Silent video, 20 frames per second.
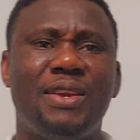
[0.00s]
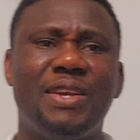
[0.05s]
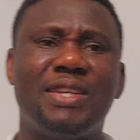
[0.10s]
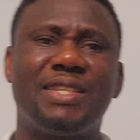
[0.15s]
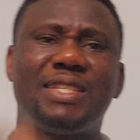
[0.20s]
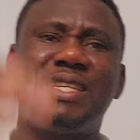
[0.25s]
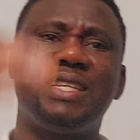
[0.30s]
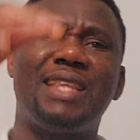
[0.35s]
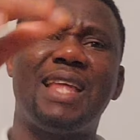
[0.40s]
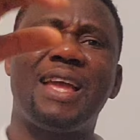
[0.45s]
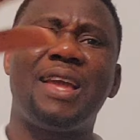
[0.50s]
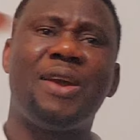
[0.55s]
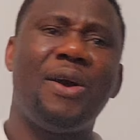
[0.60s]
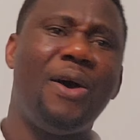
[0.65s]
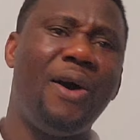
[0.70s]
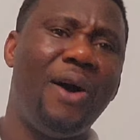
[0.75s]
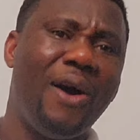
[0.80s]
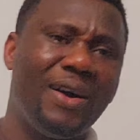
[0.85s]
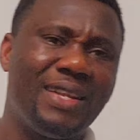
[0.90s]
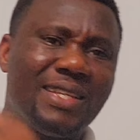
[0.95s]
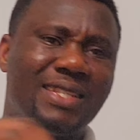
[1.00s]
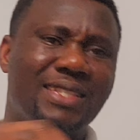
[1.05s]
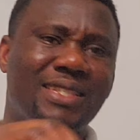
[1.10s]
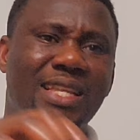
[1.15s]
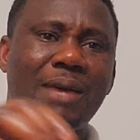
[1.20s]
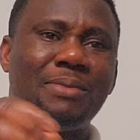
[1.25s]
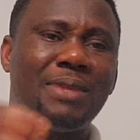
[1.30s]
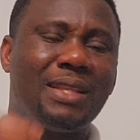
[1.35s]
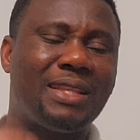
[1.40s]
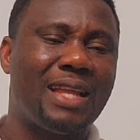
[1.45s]
You see, like all the
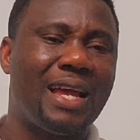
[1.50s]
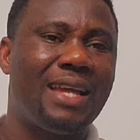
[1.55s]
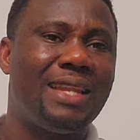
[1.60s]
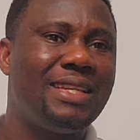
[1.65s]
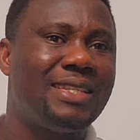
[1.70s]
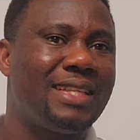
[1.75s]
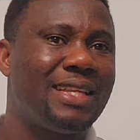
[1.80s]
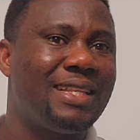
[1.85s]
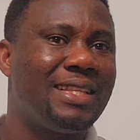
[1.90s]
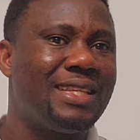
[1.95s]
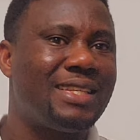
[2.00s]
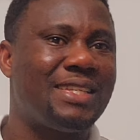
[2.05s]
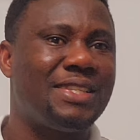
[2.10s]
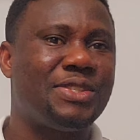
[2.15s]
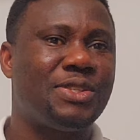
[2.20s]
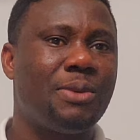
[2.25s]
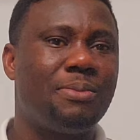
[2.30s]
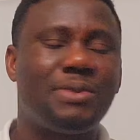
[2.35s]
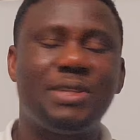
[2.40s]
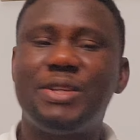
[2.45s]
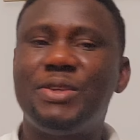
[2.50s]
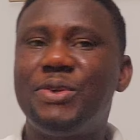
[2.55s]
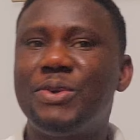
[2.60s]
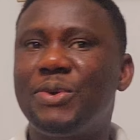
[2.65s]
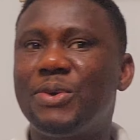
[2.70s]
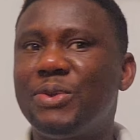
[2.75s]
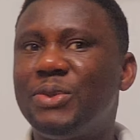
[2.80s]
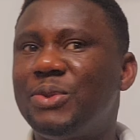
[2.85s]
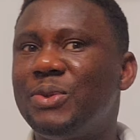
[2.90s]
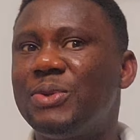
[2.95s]
steps that I listed, this is something
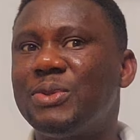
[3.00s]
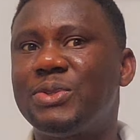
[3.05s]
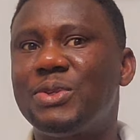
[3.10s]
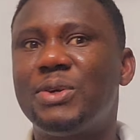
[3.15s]
you could do.